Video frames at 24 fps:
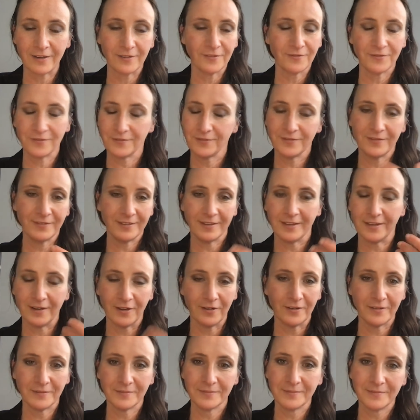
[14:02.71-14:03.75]
of
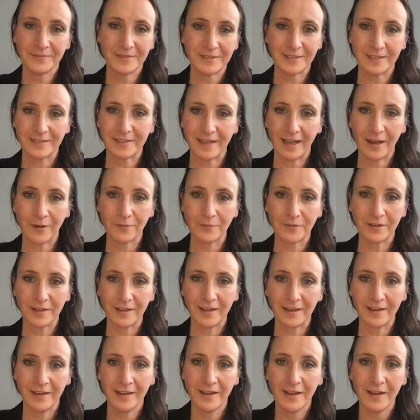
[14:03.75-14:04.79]
sit down with
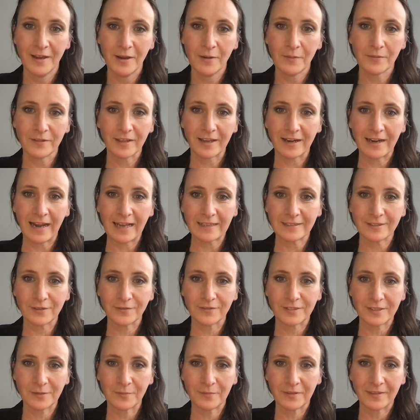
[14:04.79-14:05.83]
a glass of
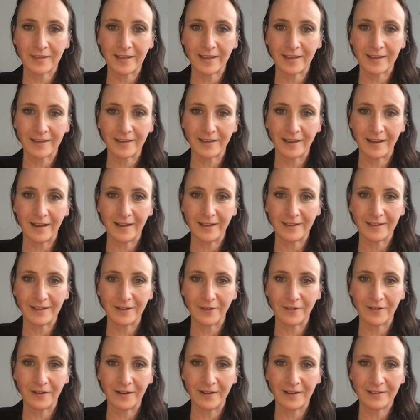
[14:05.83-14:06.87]
something,
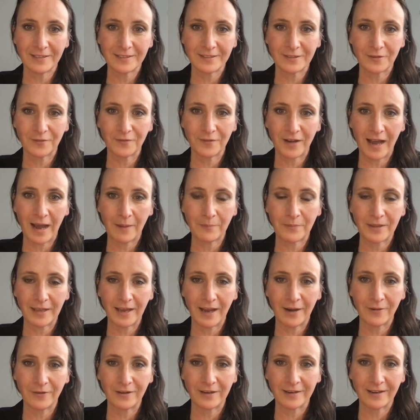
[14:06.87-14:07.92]
sort of a happy
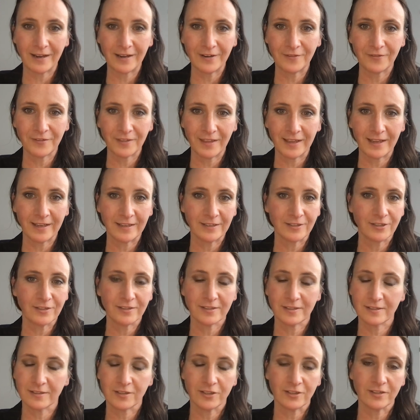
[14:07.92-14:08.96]
hour kind of thing, and
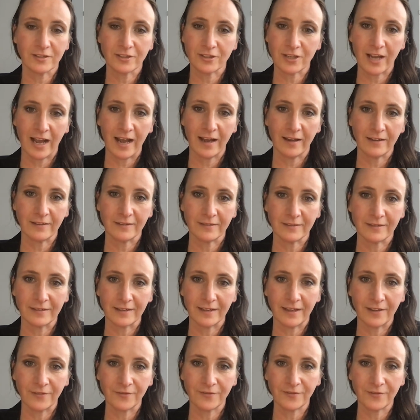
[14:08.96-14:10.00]
just chat and
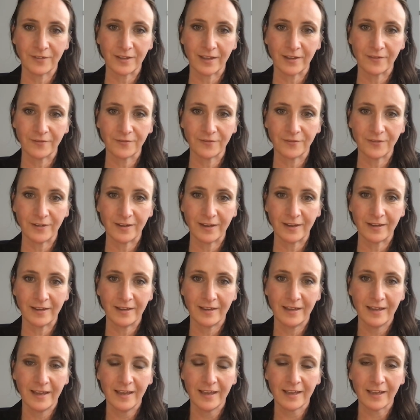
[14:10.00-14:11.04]

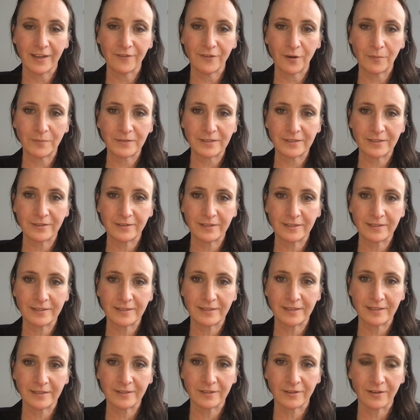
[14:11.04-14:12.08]
give
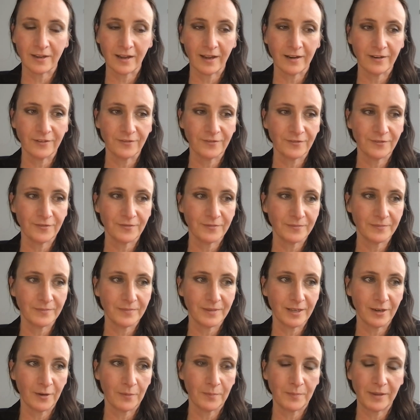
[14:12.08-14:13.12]
opportunity to kind of
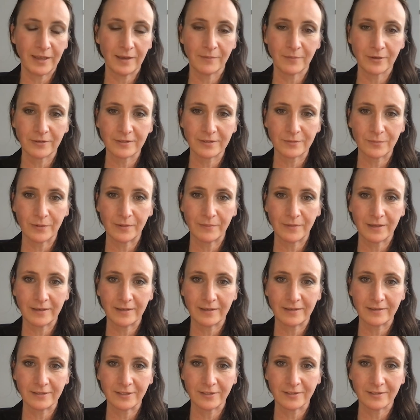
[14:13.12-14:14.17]
be amongst women
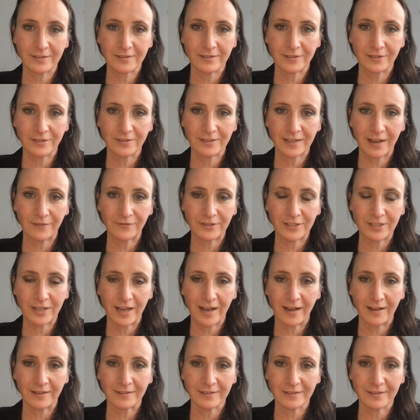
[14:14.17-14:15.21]
and just have a
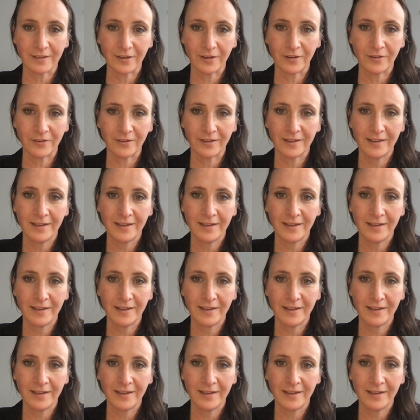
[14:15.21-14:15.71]
chat. So